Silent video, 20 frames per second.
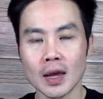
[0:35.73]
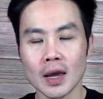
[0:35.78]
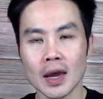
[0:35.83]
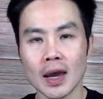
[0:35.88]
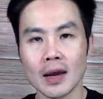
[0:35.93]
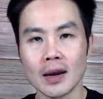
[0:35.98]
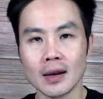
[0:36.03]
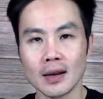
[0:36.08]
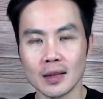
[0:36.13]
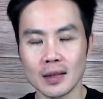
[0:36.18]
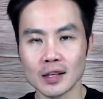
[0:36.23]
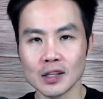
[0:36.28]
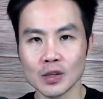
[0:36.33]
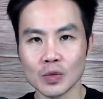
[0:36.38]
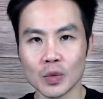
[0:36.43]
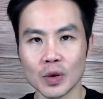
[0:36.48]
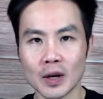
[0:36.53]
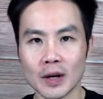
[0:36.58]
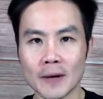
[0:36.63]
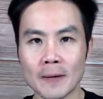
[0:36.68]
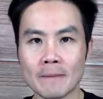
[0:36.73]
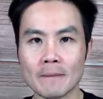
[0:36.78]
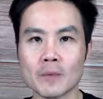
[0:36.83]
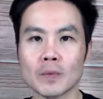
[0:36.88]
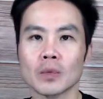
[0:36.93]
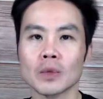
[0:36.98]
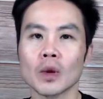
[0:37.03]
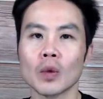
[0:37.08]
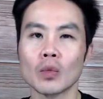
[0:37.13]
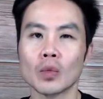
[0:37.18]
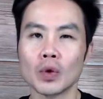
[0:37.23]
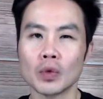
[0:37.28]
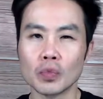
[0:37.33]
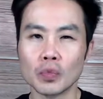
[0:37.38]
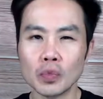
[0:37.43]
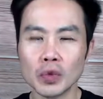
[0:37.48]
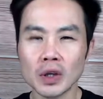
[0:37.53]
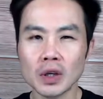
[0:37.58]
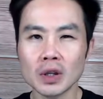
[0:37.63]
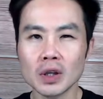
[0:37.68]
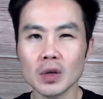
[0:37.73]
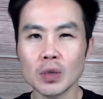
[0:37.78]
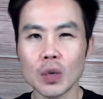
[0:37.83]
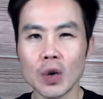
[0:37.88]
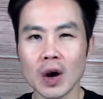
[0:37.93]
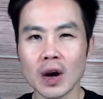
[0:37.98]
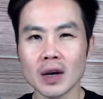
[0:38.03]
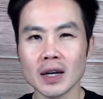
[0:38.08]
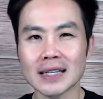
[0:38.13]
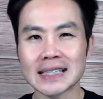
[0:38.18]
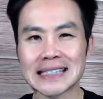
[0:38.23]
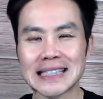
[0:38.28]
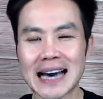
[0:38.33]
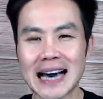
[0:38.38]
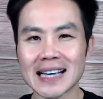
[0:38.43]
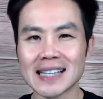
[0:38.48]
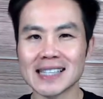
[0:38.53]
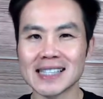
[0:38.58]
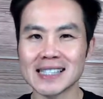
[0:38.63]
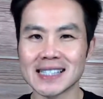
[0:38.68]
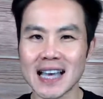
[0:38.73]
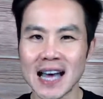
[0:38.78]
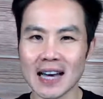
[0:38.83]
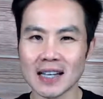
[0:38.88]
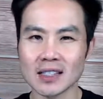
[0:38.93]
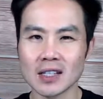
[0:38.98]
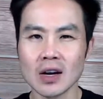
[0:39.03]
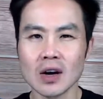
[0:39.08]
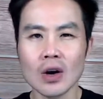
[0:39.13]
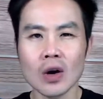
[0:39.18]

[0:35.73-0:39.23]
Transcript: And in this one, we really want to dissect